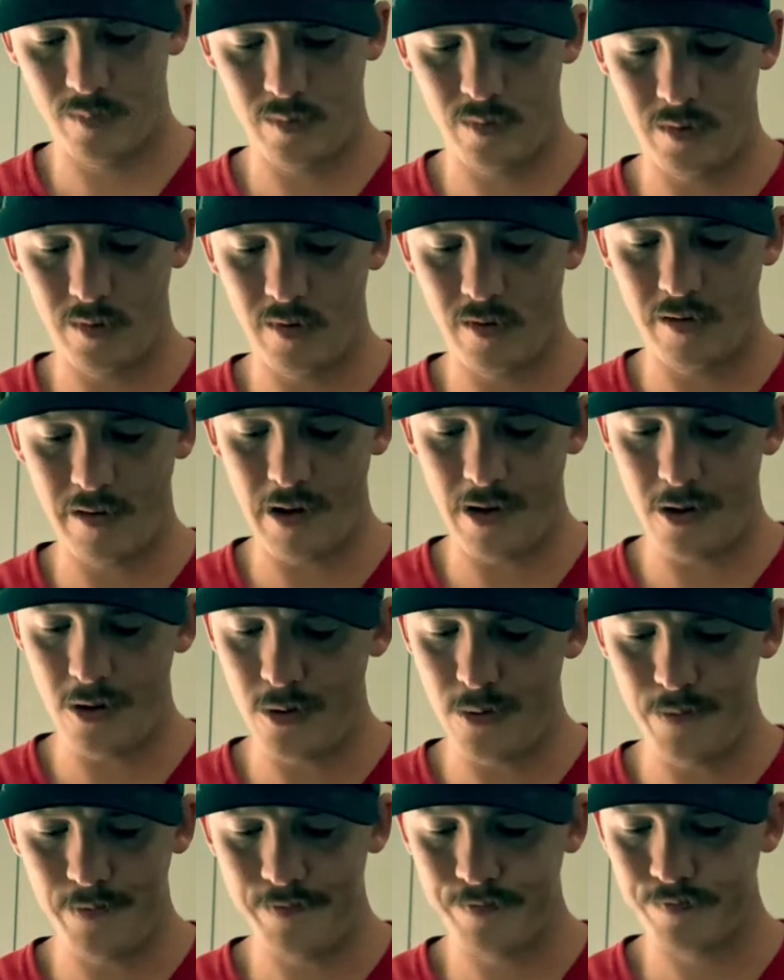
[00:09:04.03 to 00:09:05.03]
So
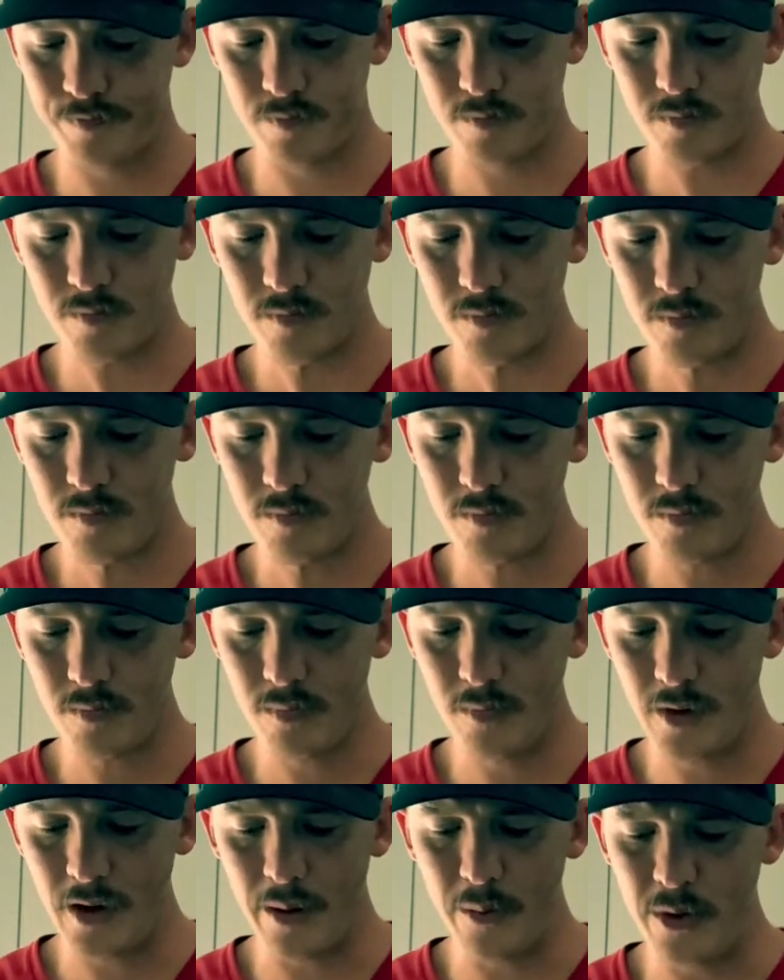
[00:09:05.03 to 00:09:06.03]

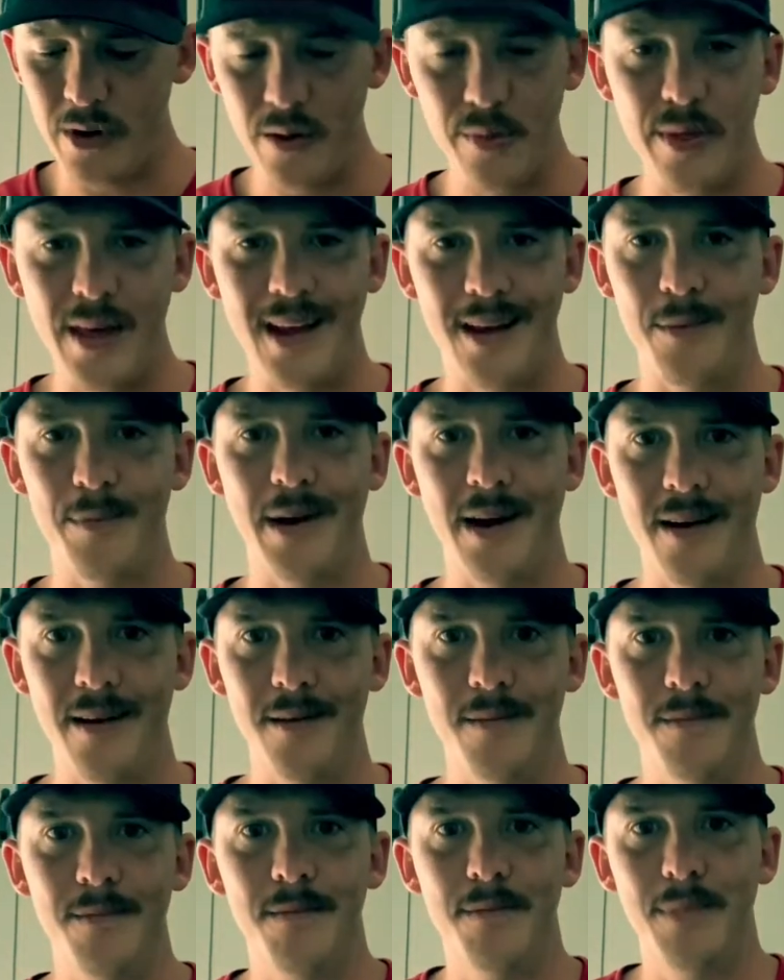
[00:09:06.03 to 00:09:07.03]
when you think about it,
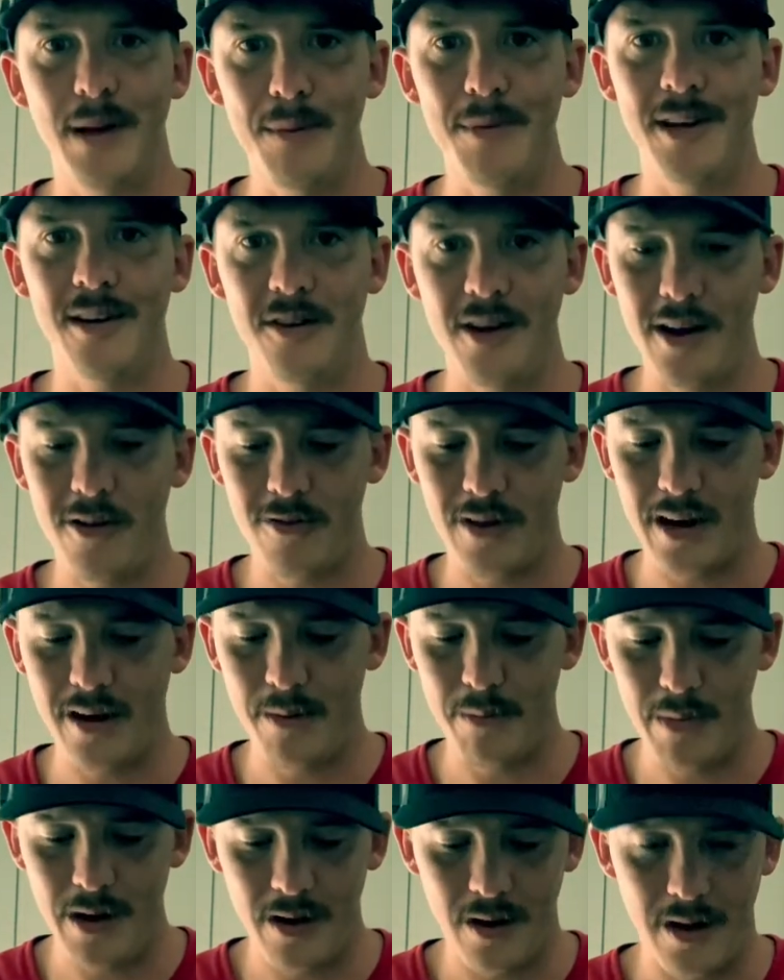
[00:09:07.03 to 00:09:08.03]
PB&J is like an
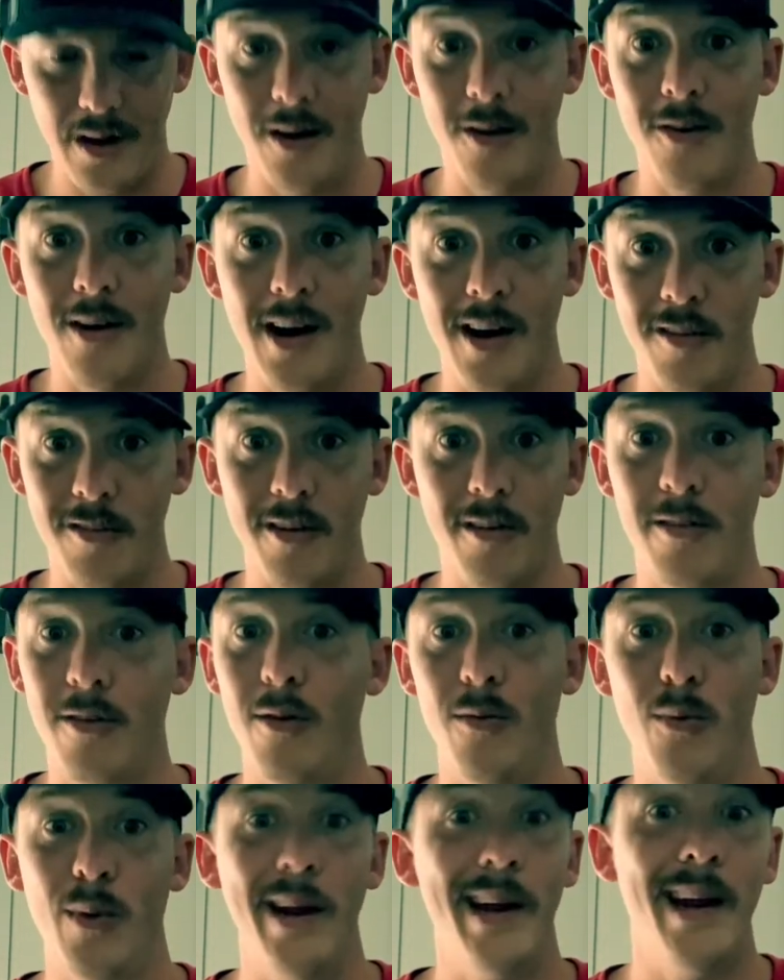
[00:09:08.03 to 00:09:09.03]
American classic. So if
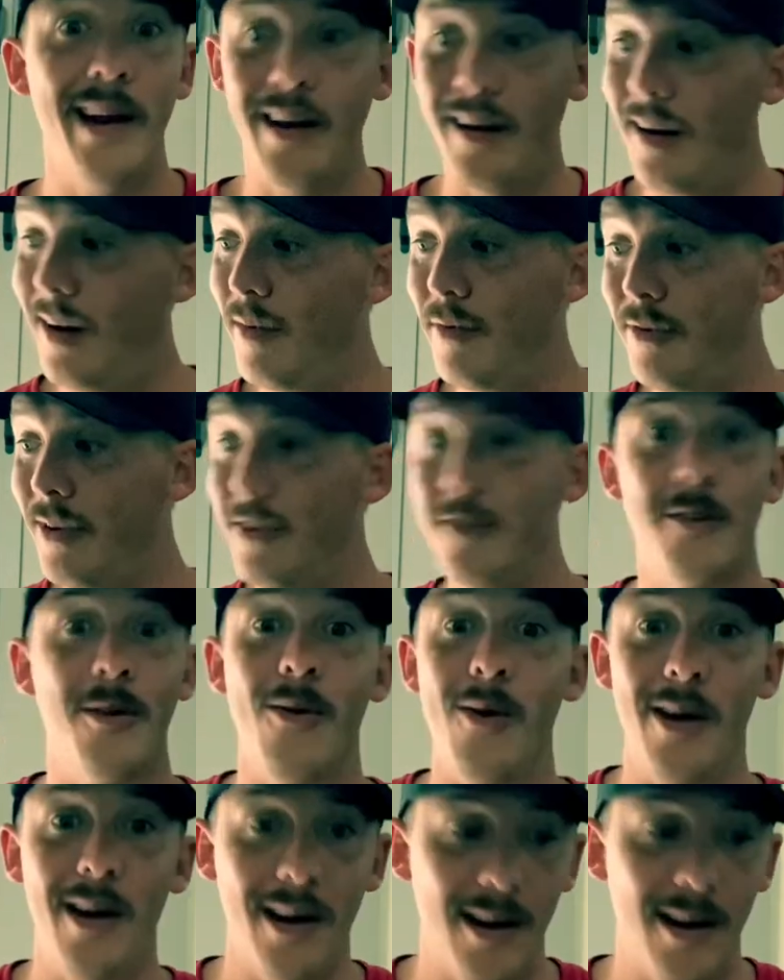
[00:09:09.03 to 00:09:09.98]
we eat it up, fish are going to eat it